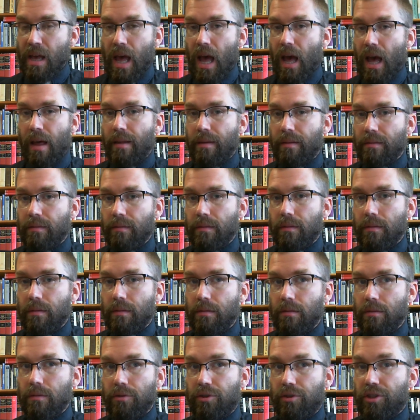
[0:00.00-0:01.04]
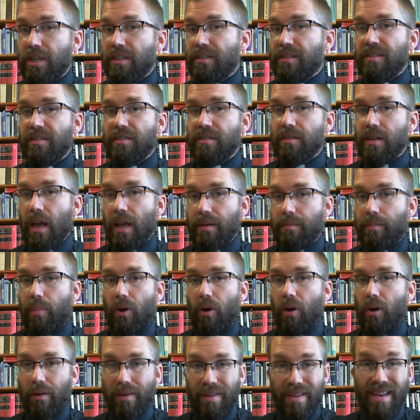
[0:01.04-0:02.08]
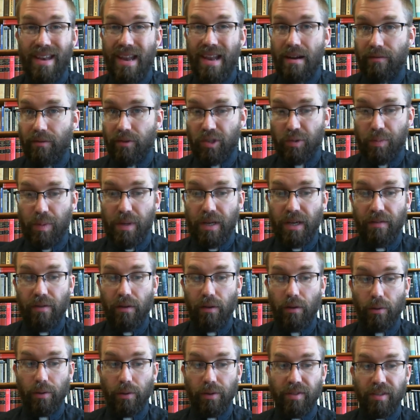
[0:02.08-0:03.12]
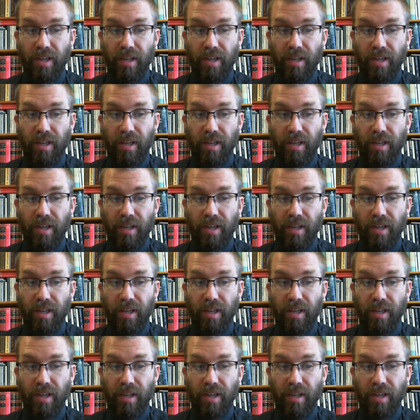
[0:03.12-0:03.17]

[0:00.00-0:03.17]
And Jesus and Paul never speak of the Lord's